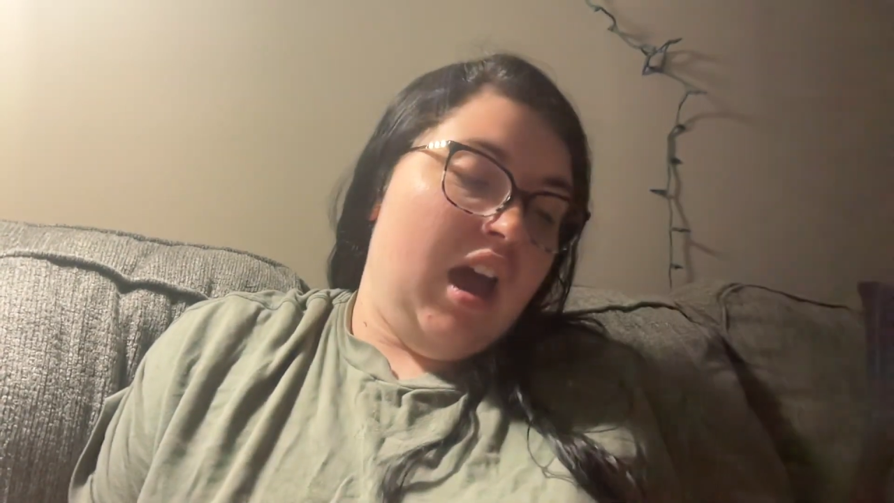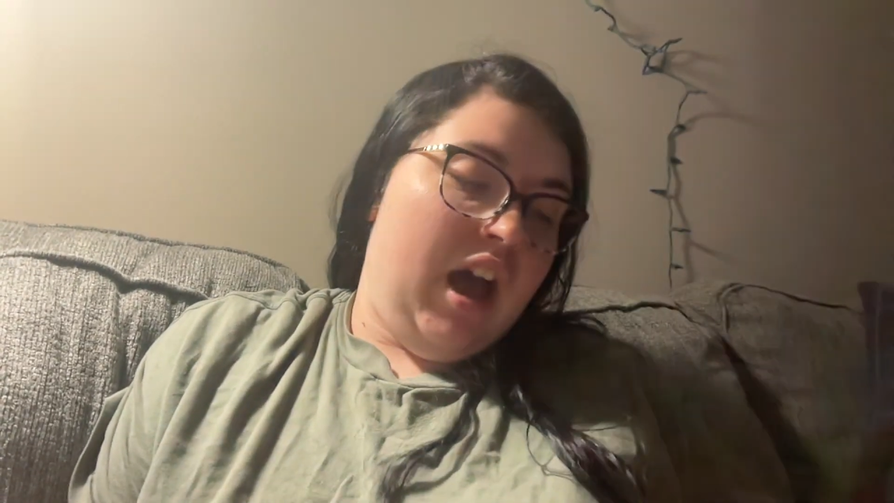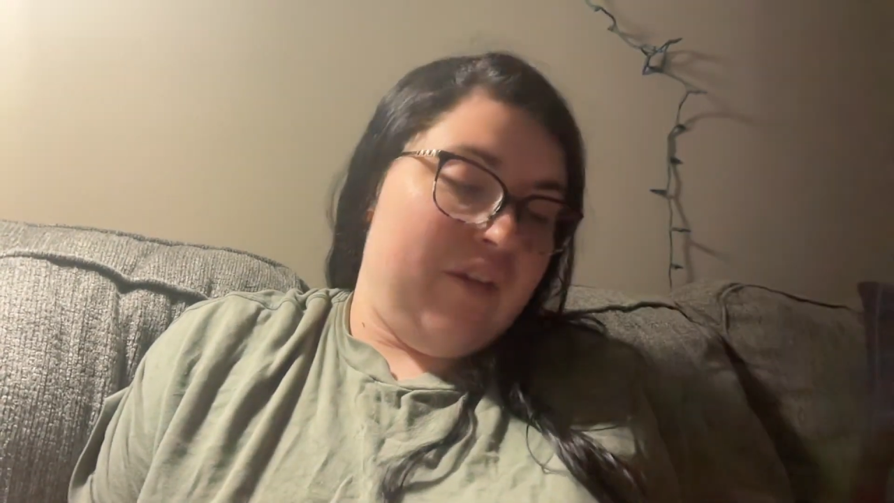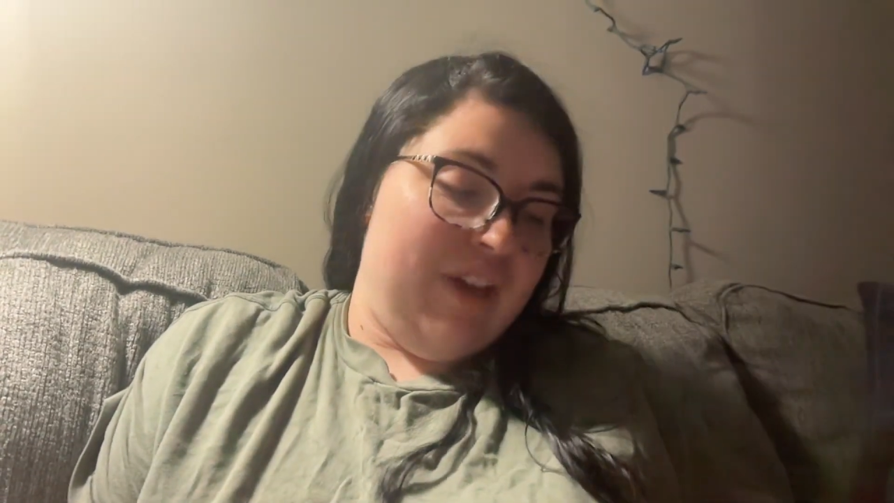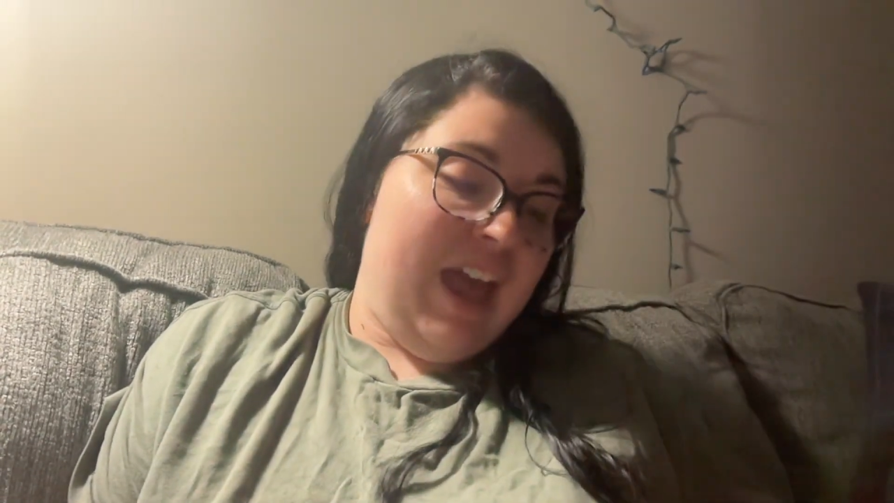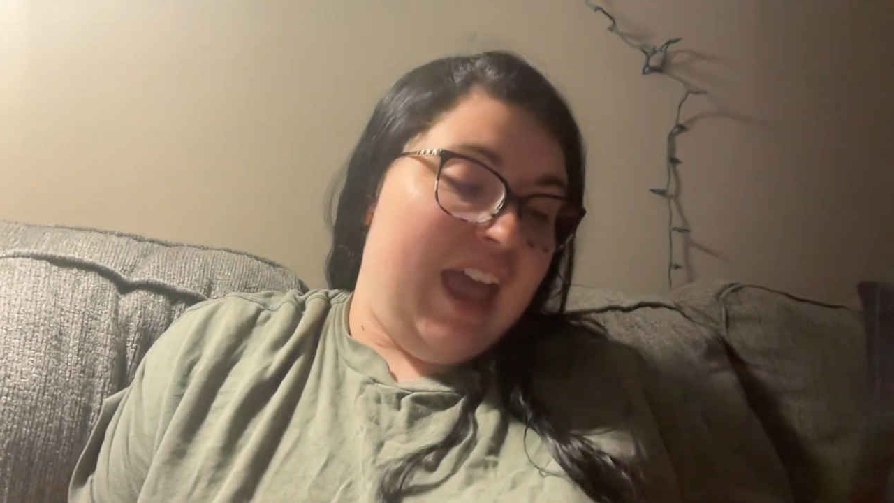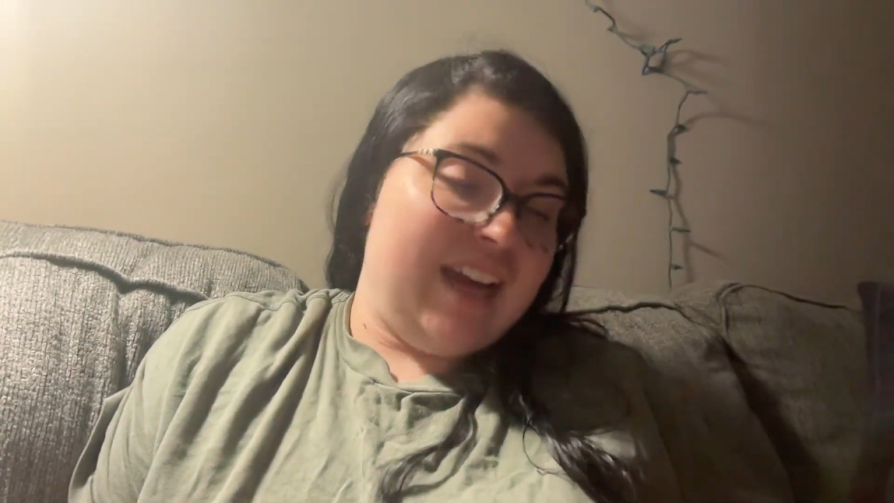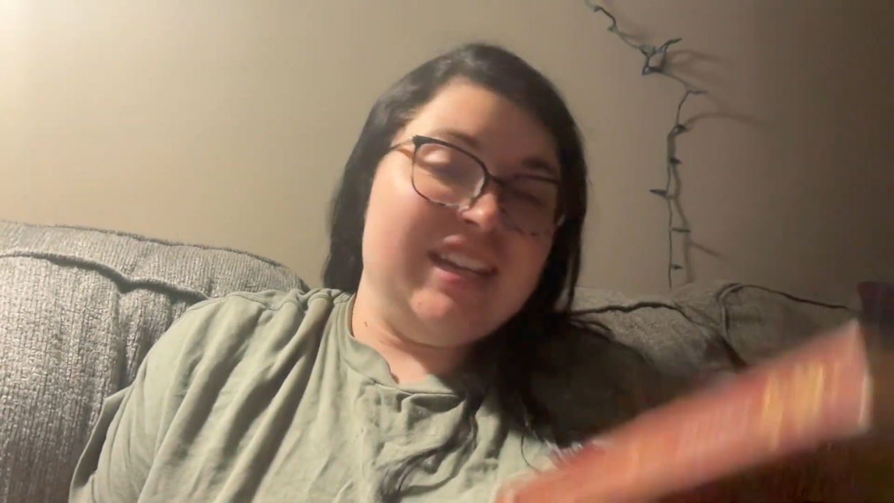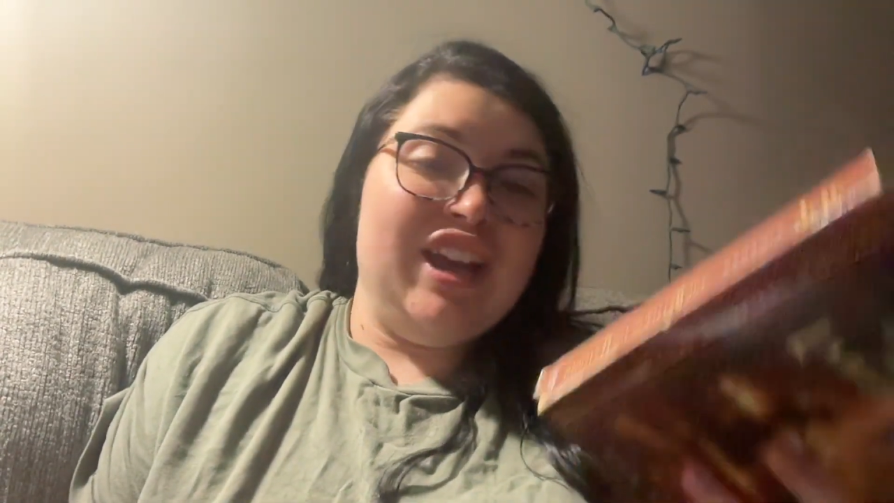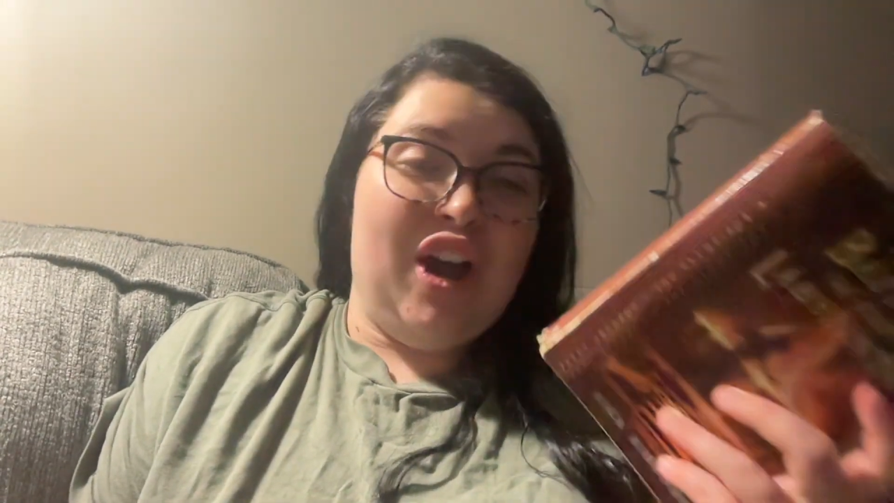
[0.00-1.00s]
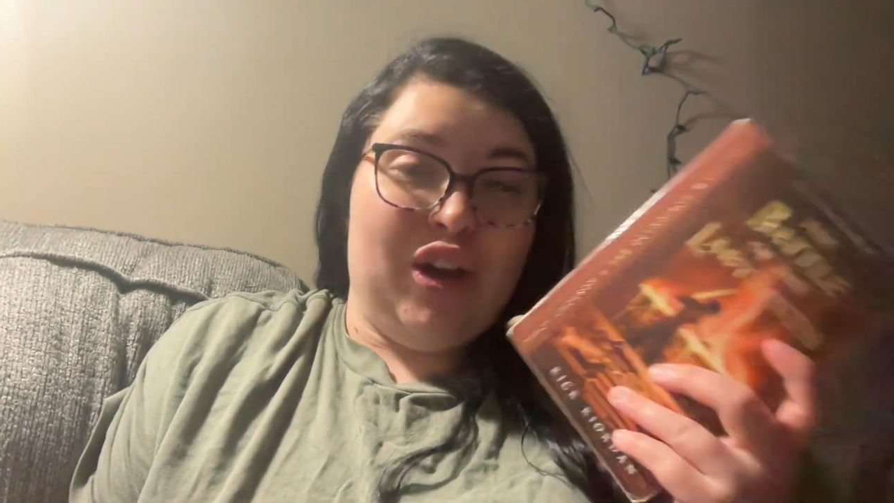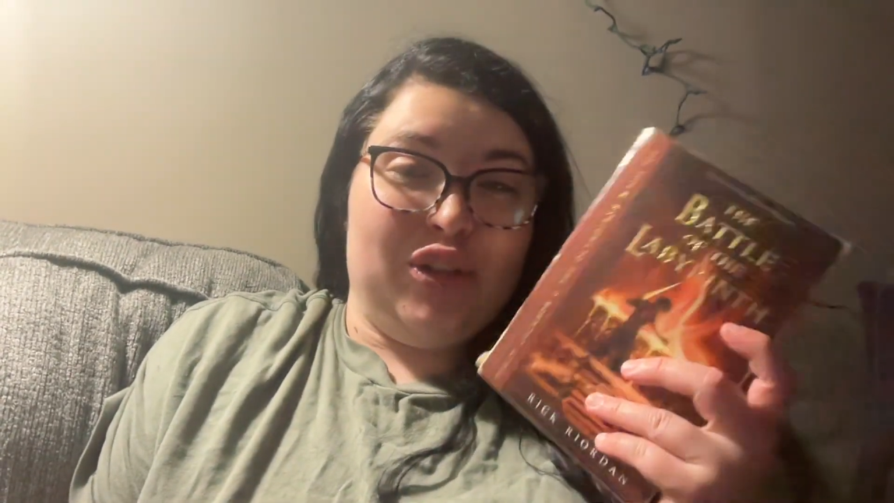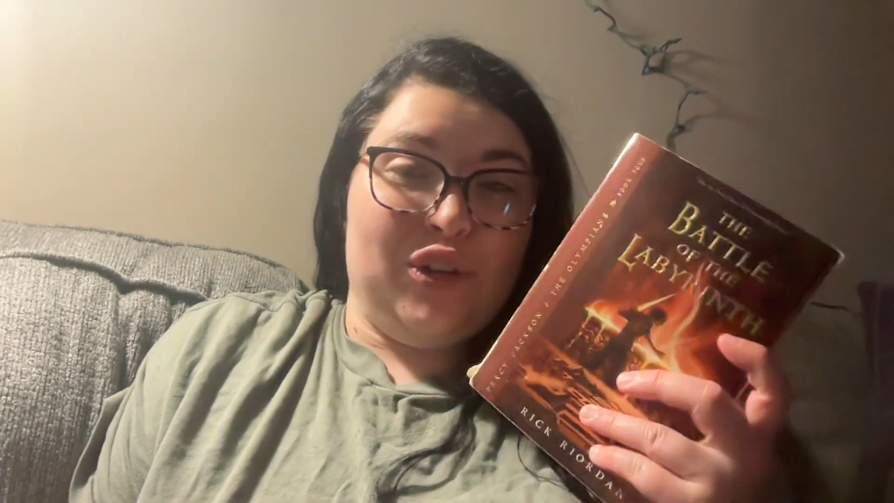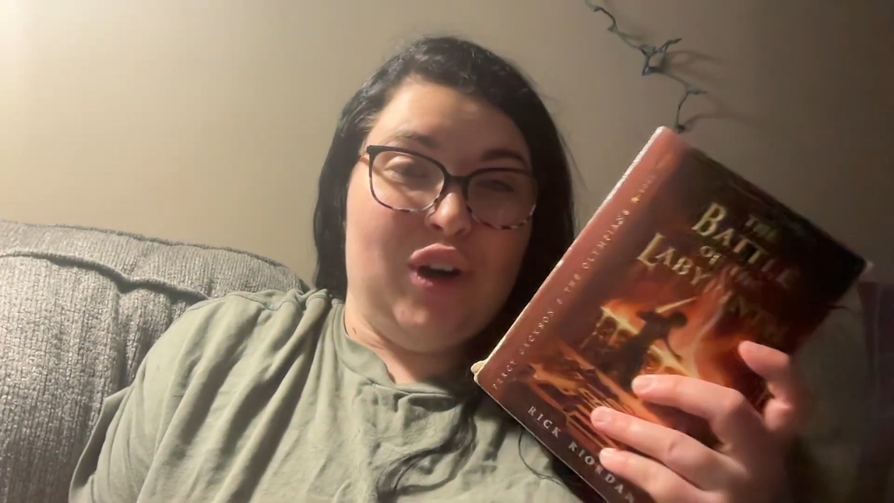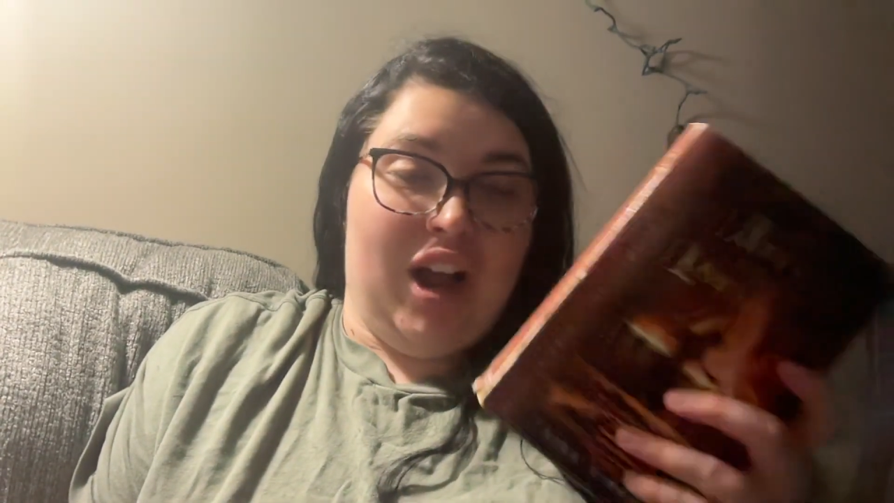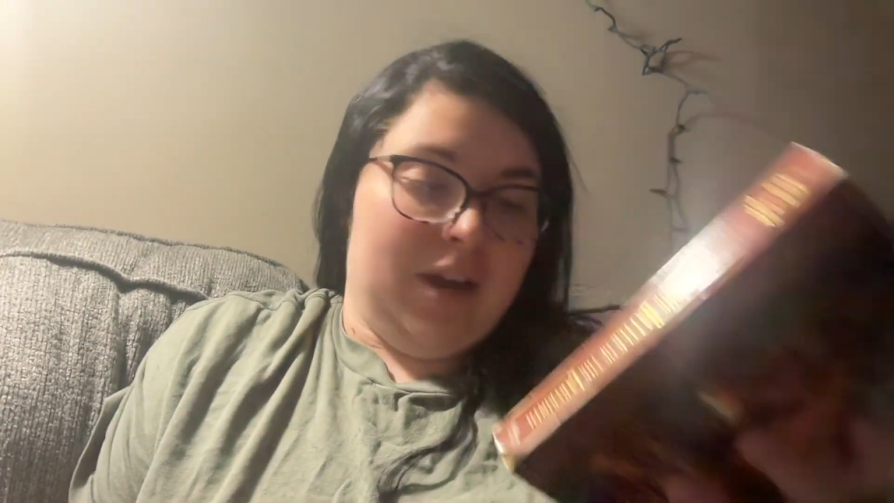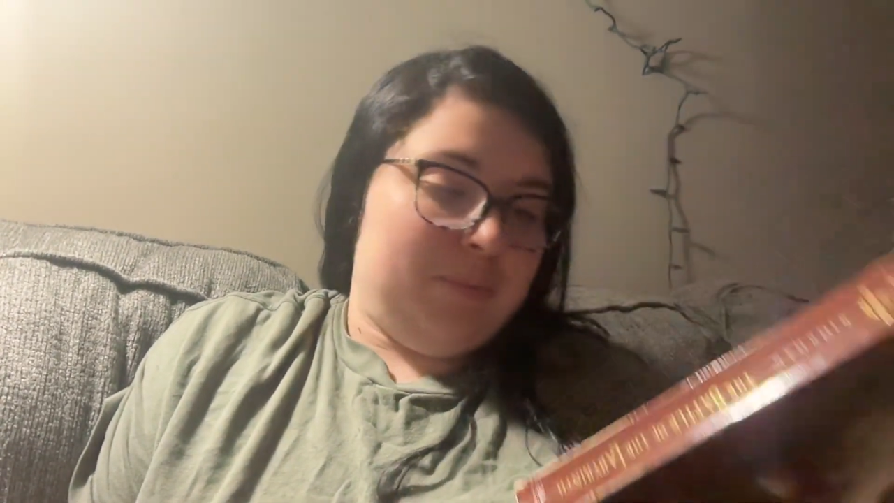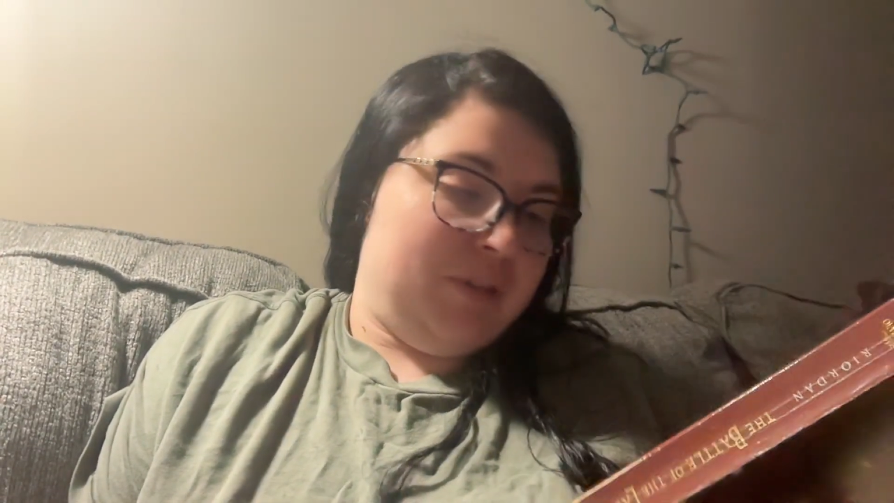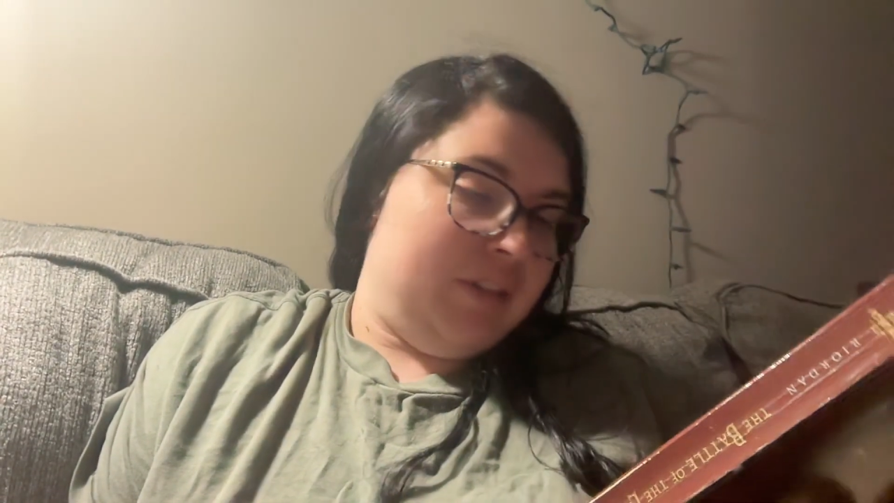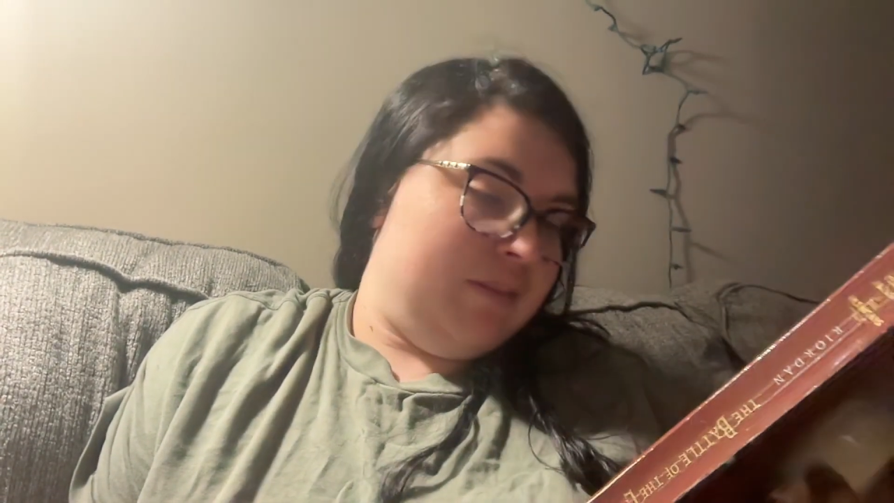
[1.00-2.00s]
of any other
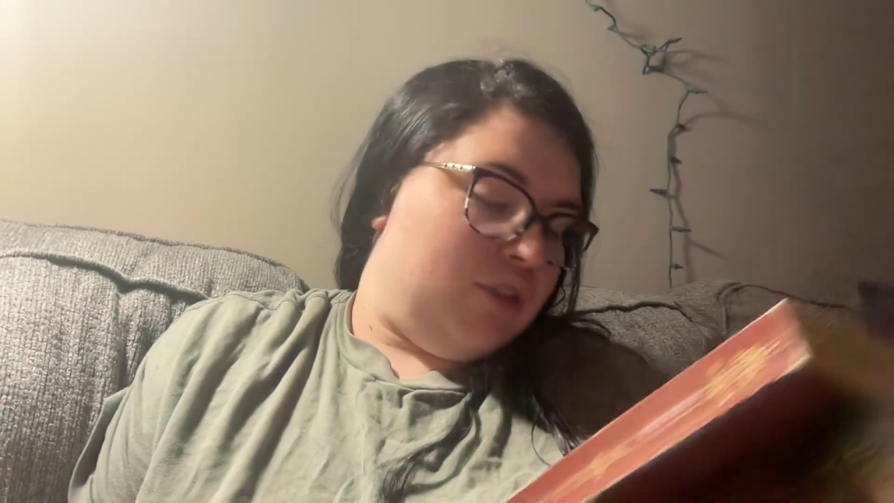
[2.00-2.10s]
option.